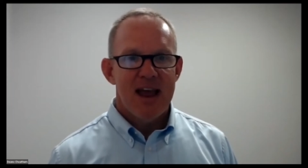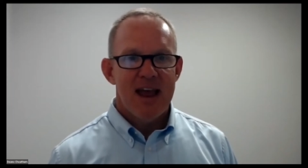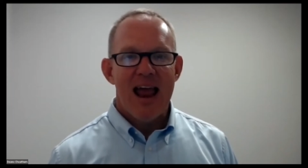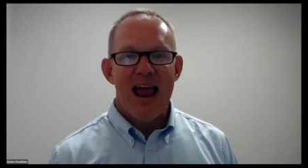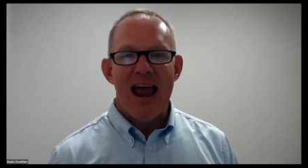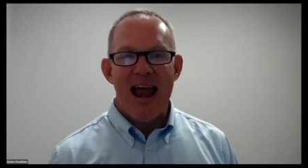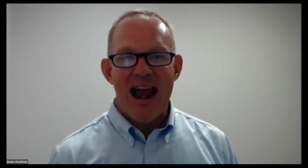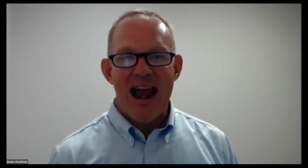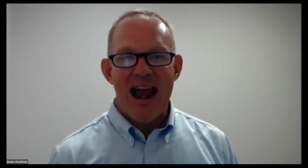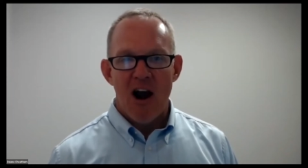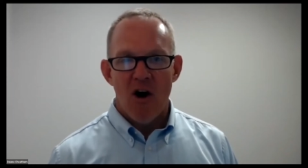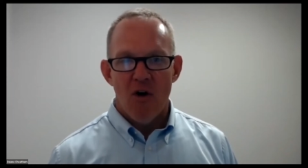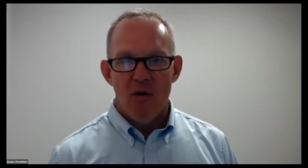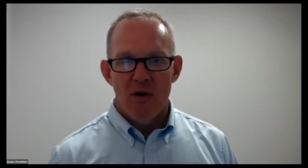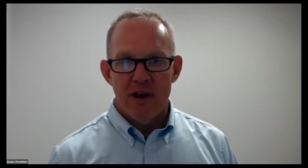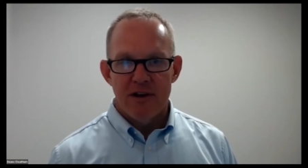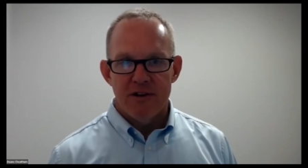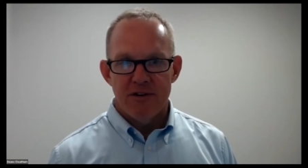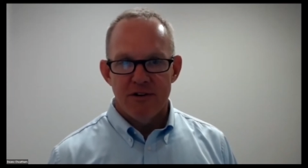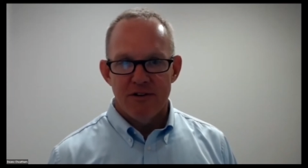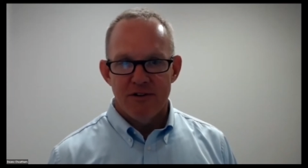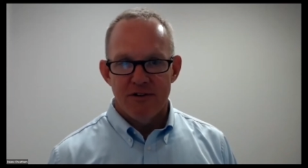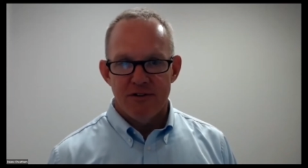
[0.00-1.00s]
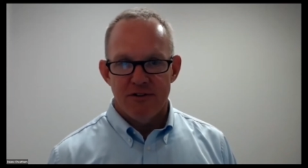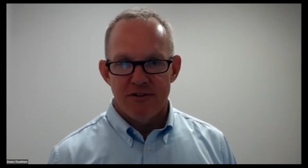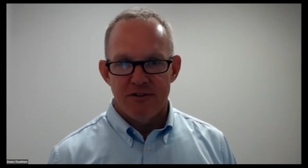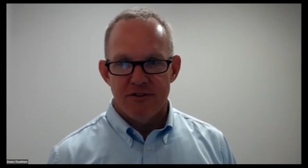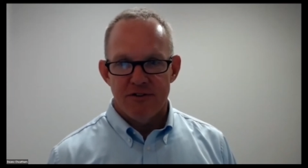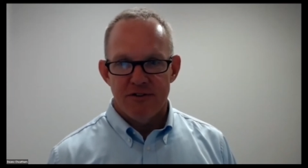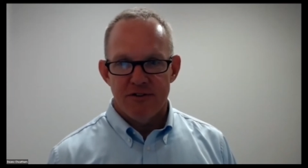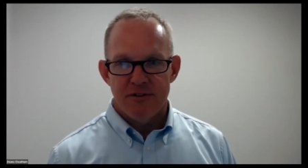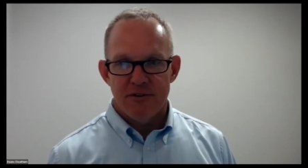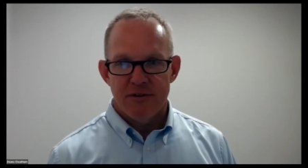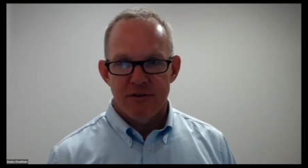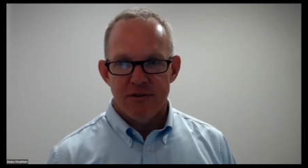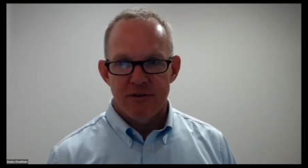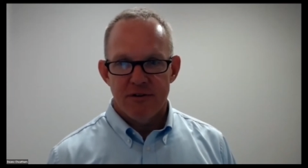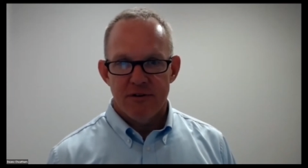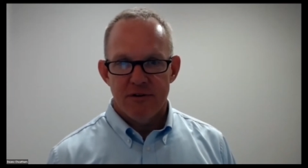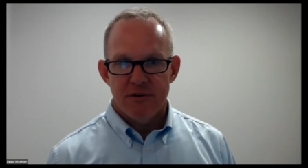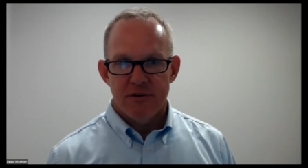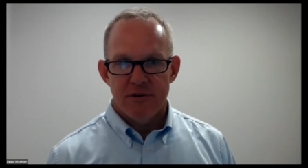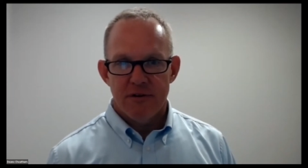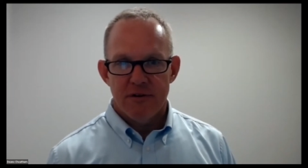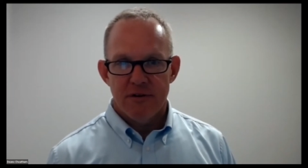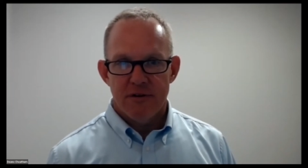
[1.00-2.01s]
errands,
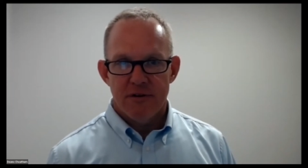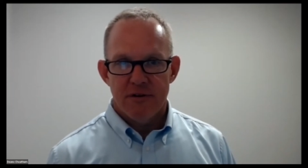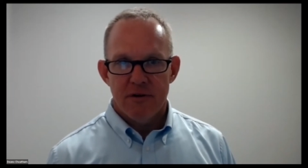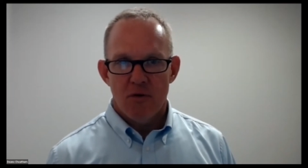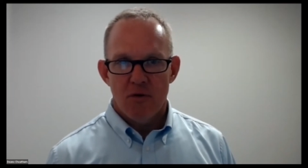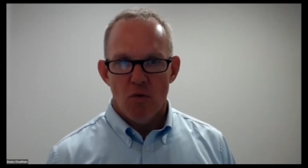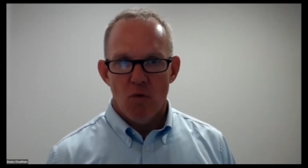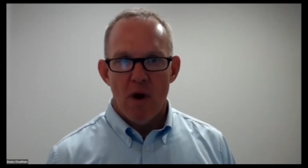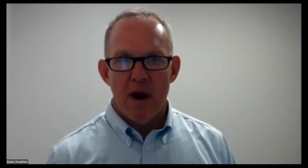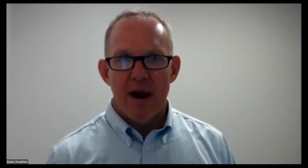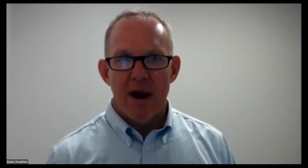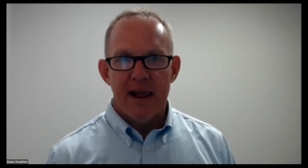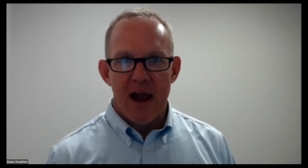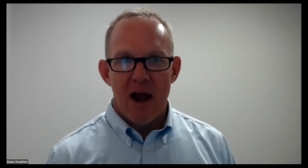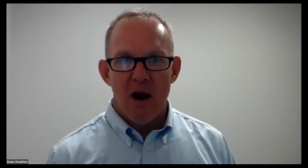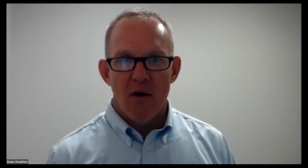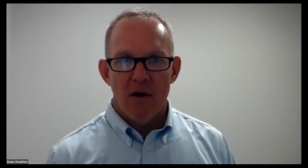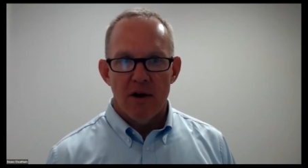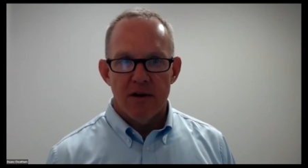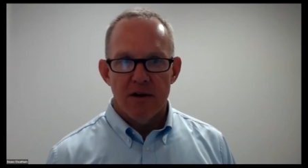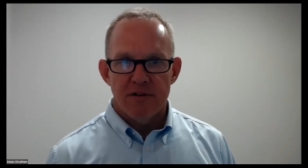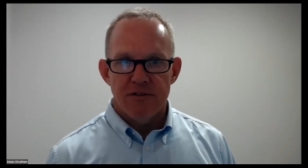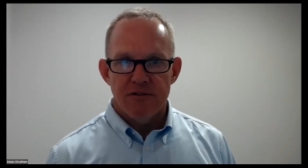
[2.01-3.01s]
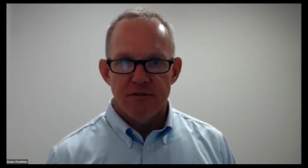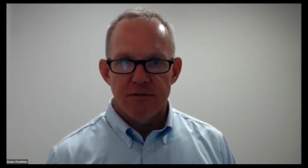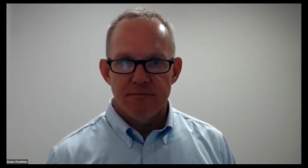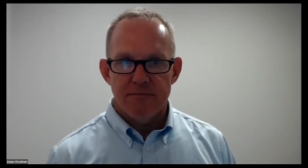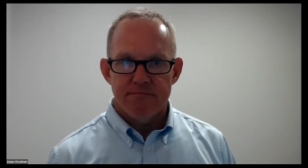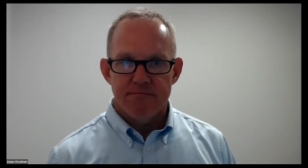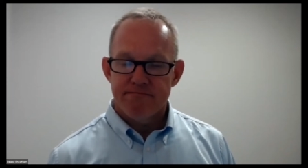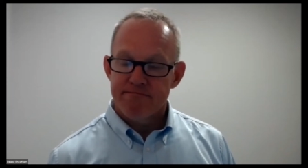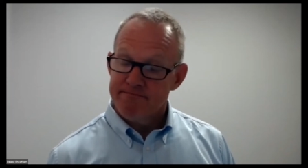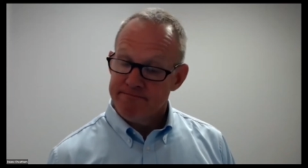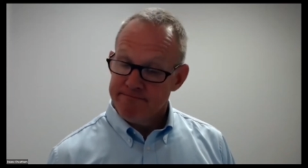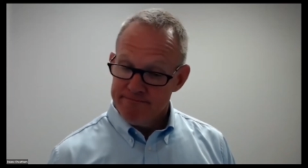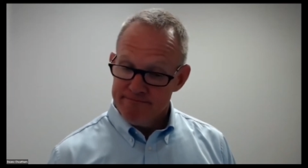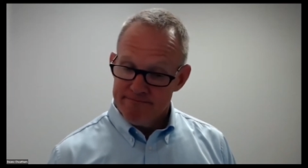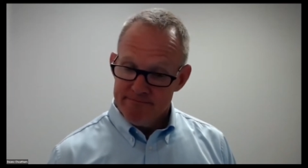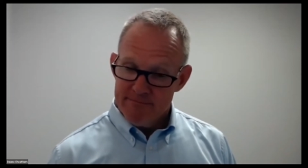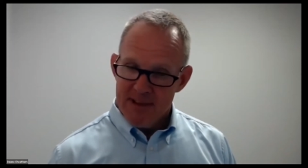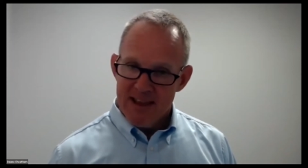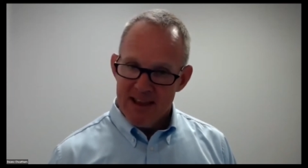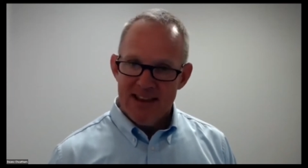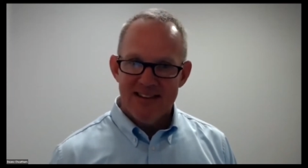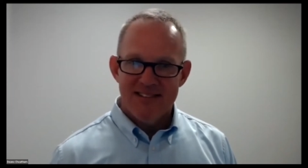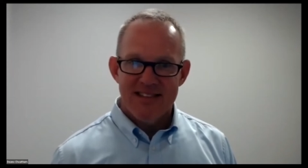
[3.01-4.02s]
running errands.
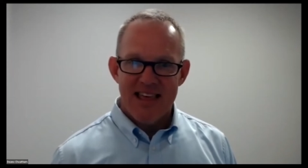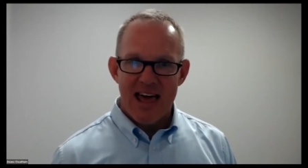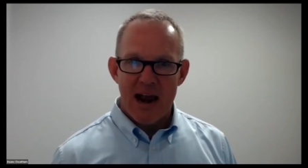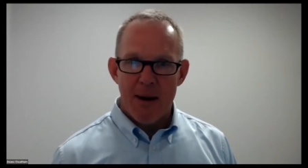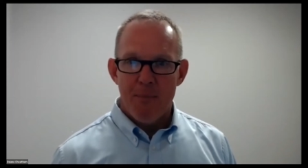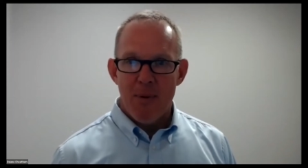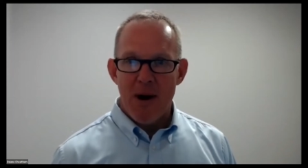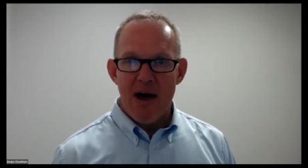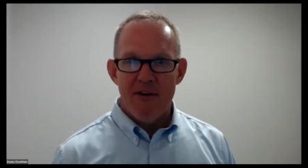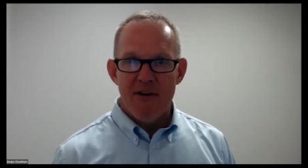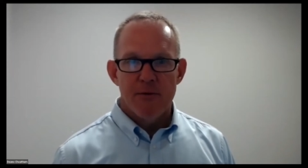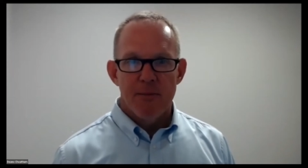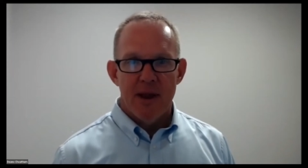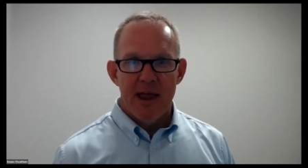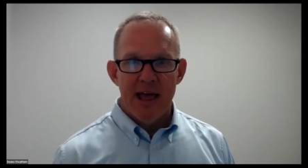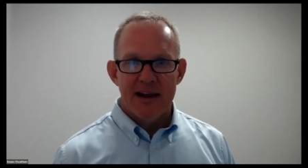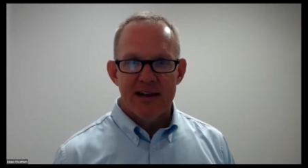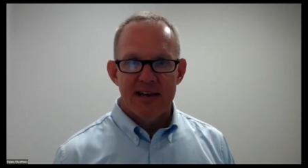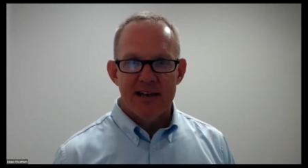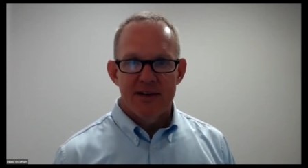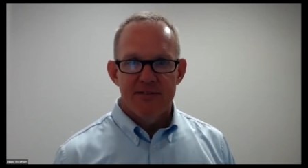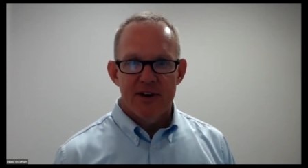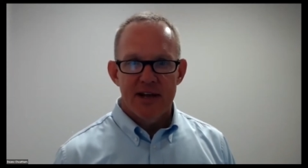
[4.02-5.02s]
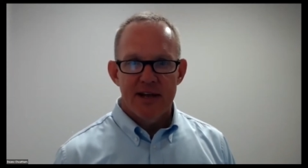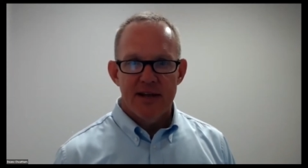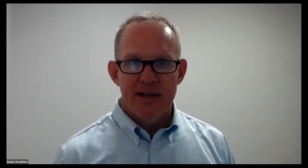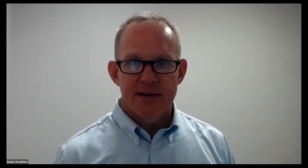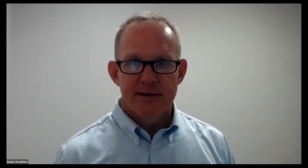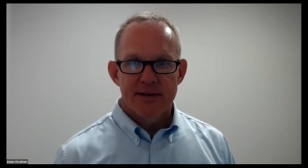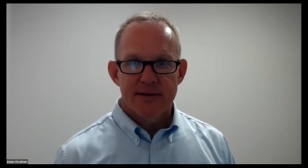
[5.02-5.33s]
Is that a profitable activity?